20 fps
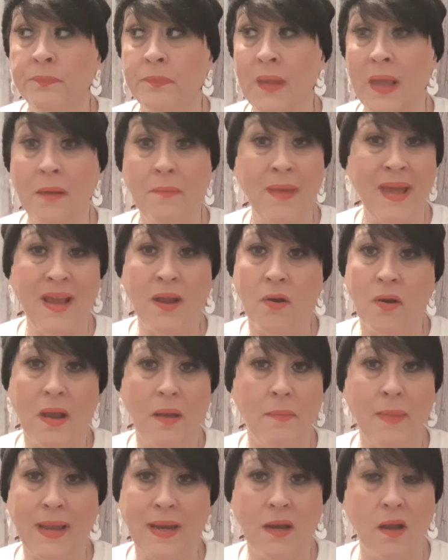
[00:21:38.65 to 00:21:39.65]
I may or I
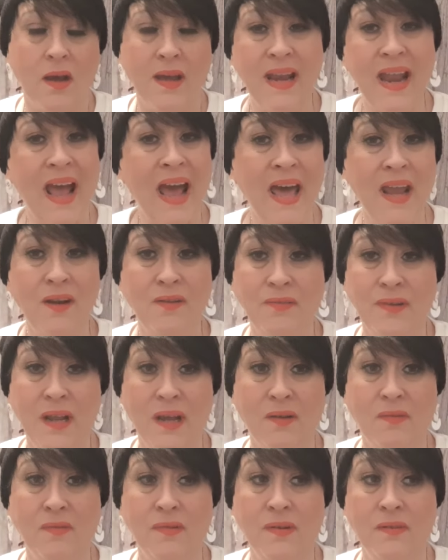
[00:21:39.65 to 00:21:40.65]
may not. I don't
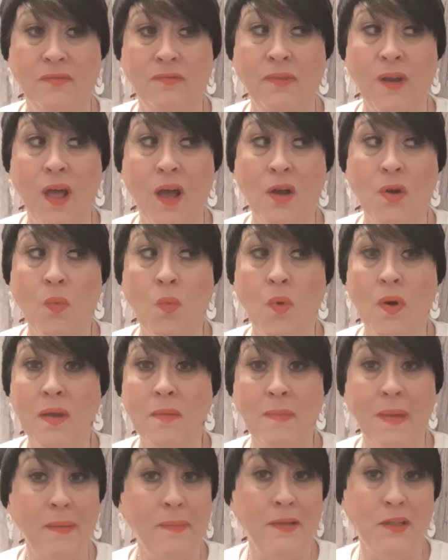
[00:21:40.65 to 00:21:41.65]
know. Vlog
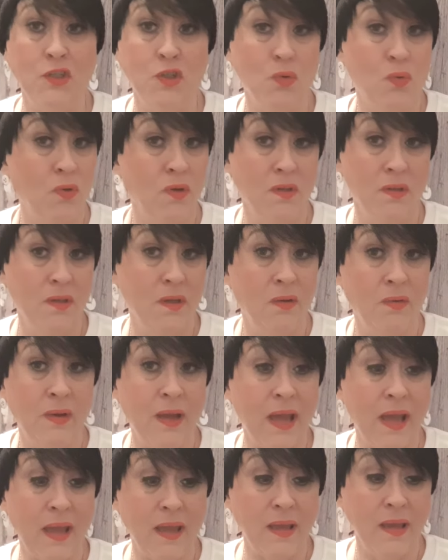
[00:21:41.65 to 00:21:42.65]
one may be short,
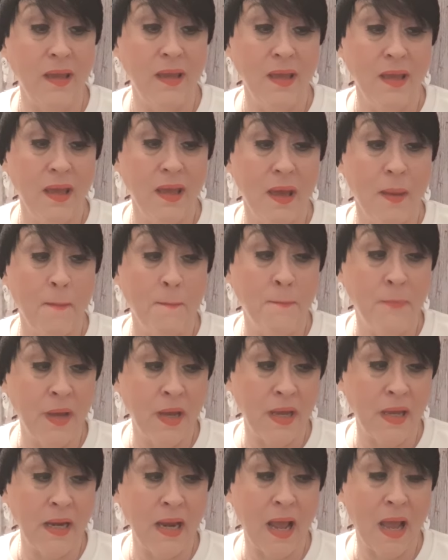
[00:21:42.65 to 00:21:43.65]
okay?
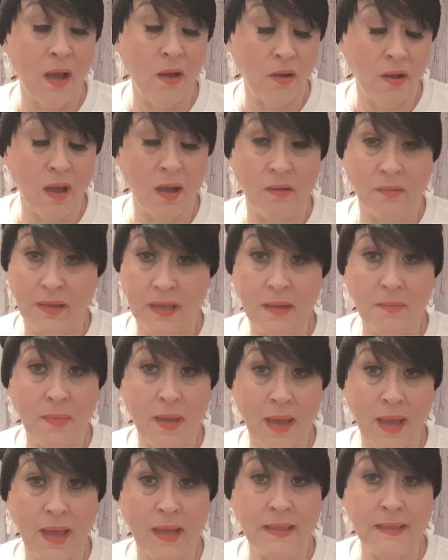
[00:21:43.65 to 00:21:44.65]
but I'll, I'll, get my
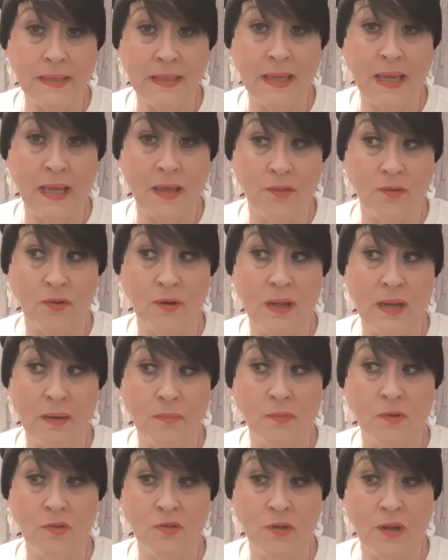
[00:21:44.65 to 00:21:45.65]
act together and I'm
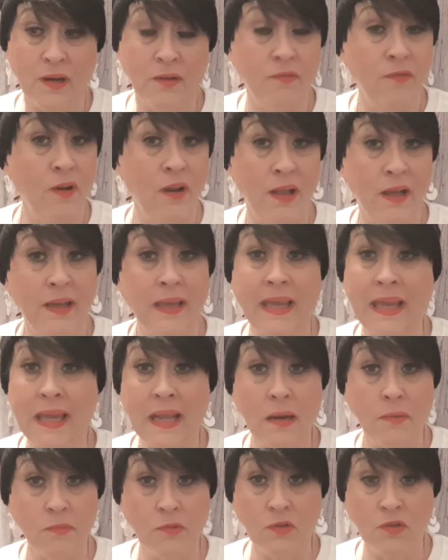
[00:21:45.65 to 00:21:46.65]
going to try to,
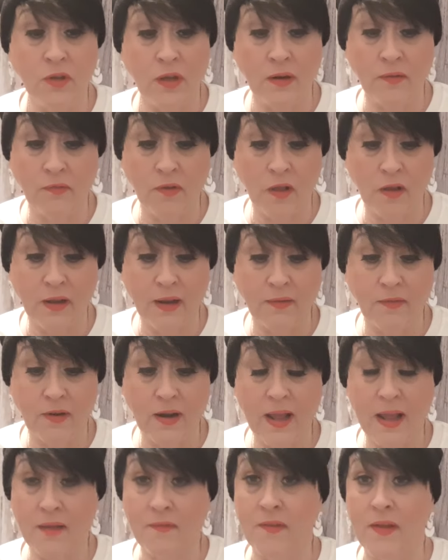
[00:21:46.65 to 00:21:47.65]
again, I'm going to try to vlog every
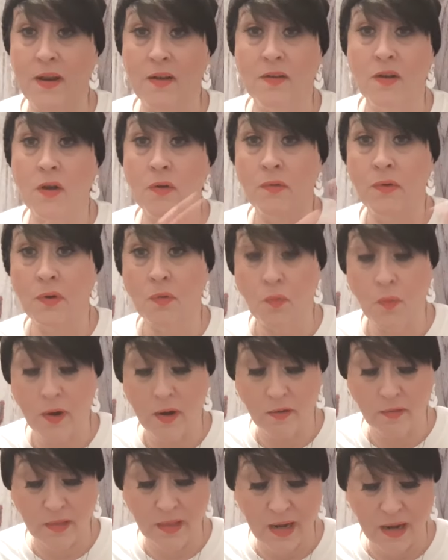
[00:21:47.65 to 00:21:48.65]
day. If I don't go
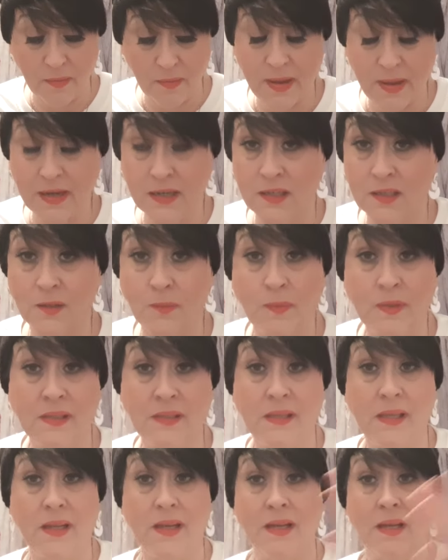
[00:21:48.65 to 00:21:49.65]
nowhere, then I may just be
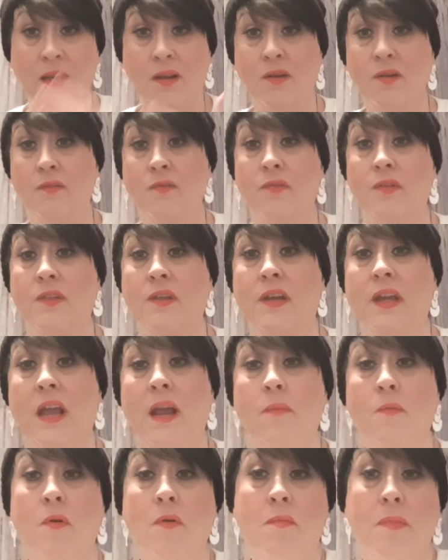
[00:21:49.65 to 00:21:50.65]
sitting here in front of the
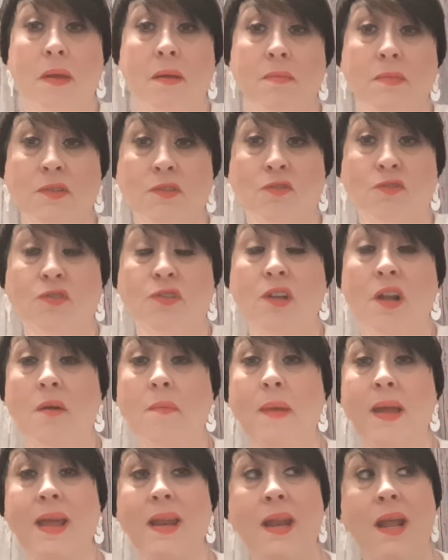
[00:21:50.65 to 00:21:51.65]
camera, me and Mr.
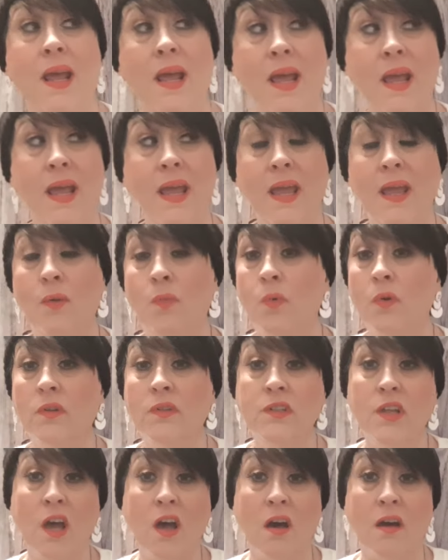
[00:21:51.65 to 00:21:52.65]
Snowman, and we'll
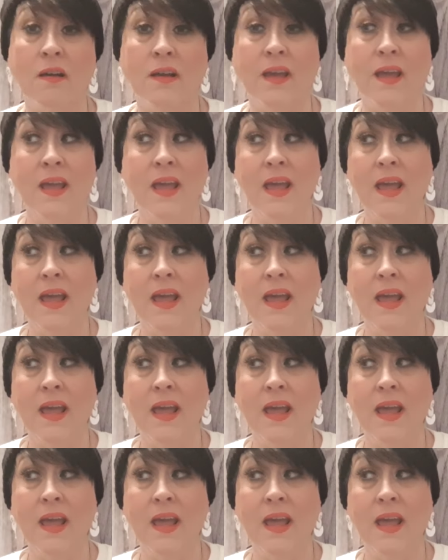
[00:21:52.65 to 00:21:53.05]
talk.